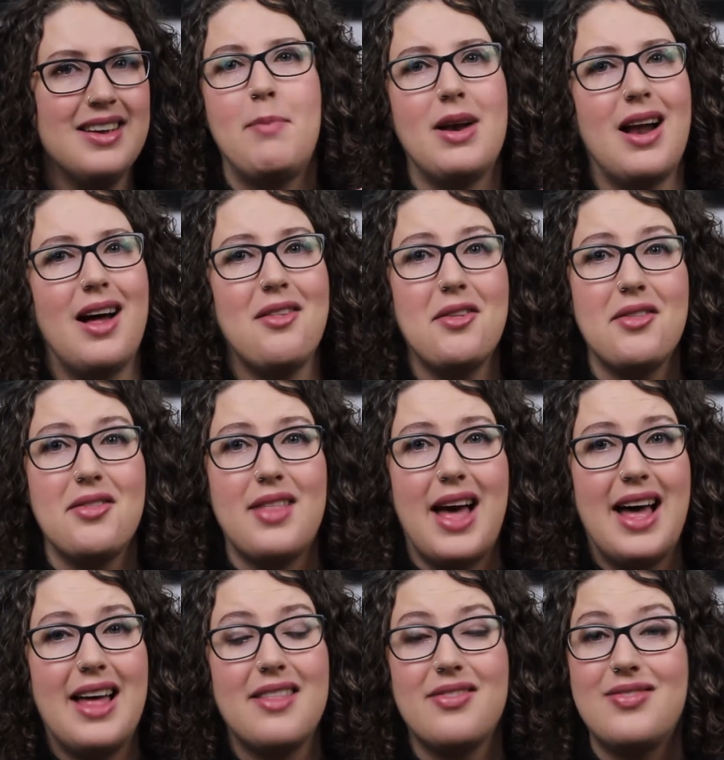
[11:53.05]
But other than
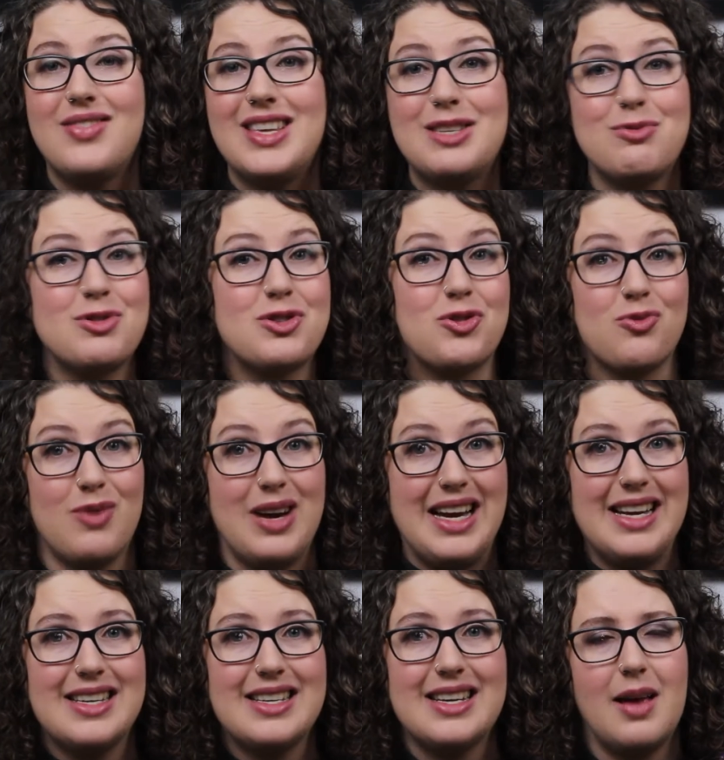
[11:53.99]
that, this was
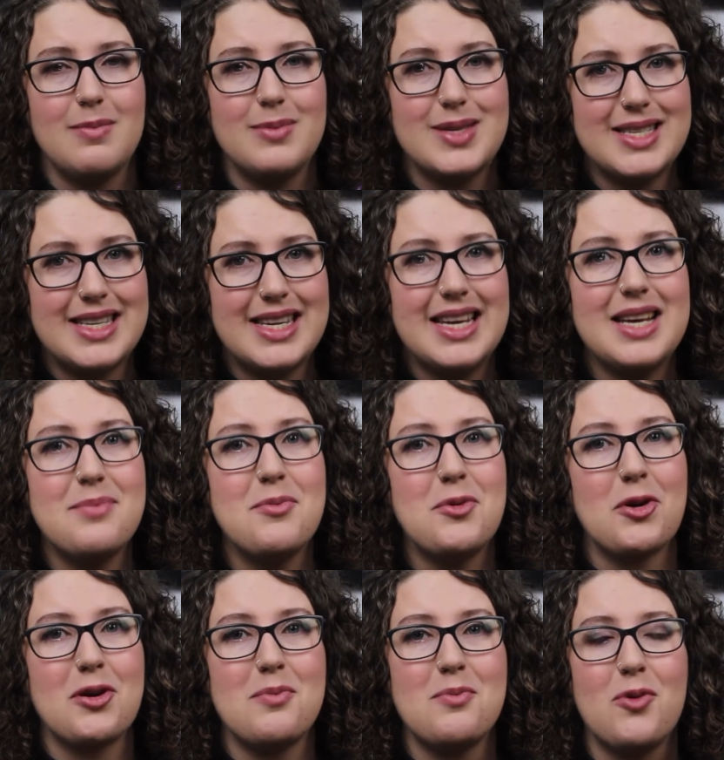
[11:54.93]
great. I'm seeing
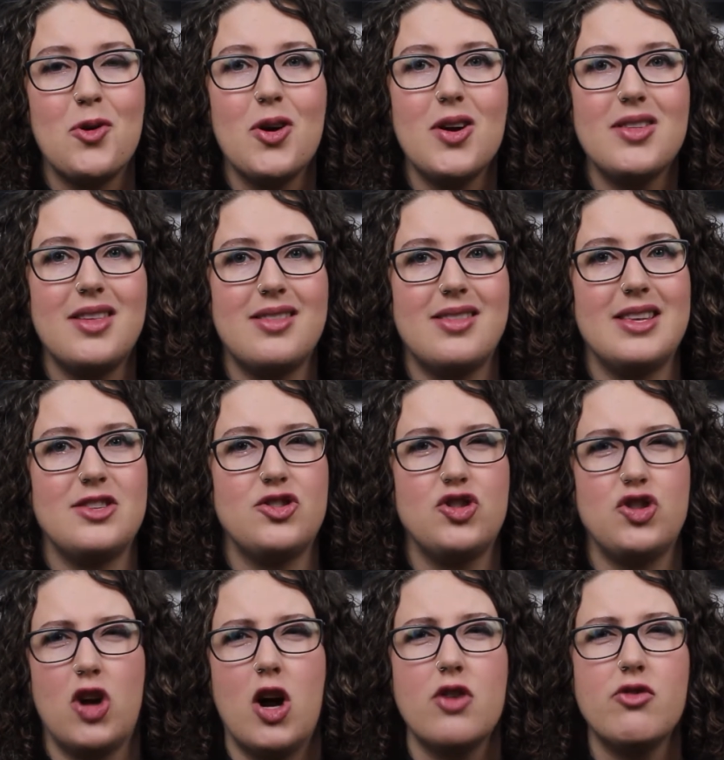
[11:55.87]
more and more that this
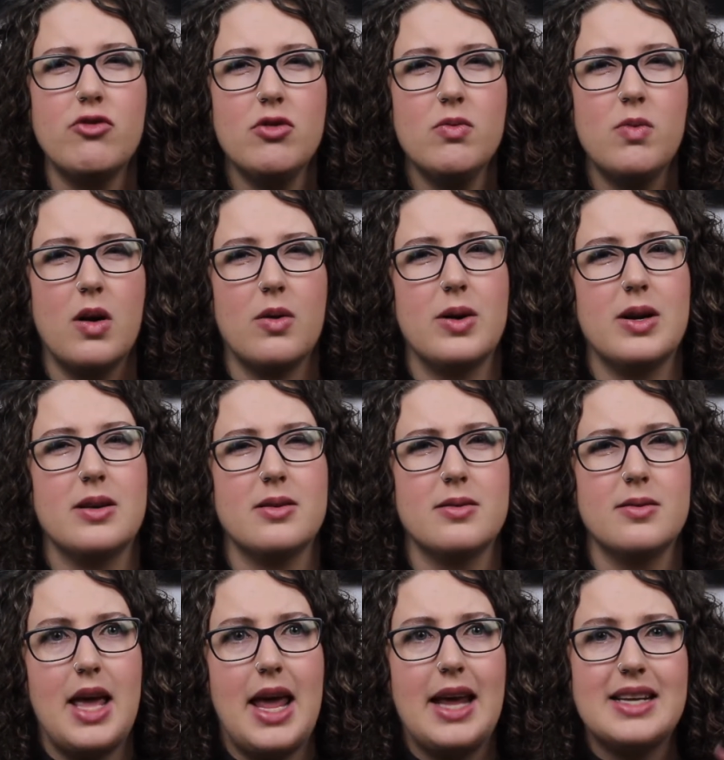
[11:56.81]
genre,
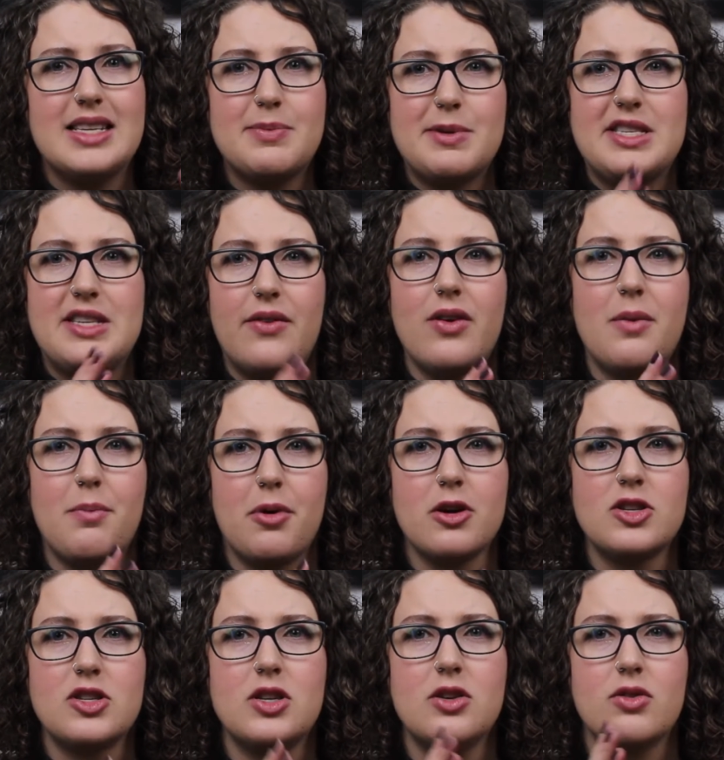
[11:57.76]
where a specific
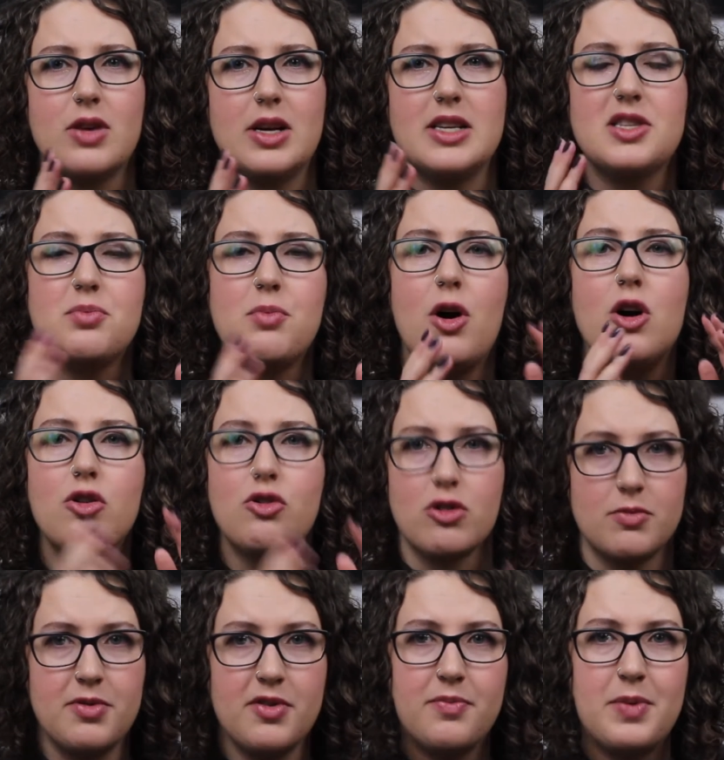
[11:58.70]
person or a small
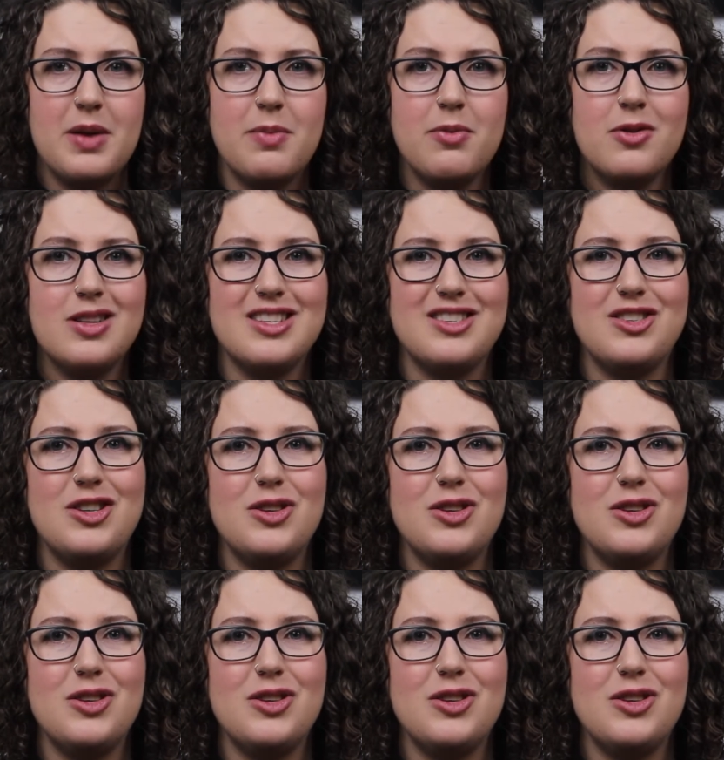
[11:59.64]
group of people is